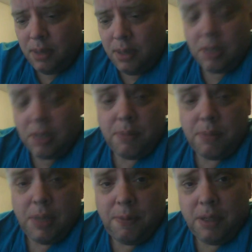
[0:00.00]
That's
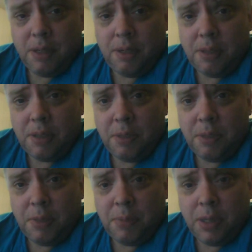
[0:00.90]
my failure as a
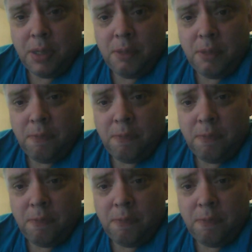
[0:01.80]
human being.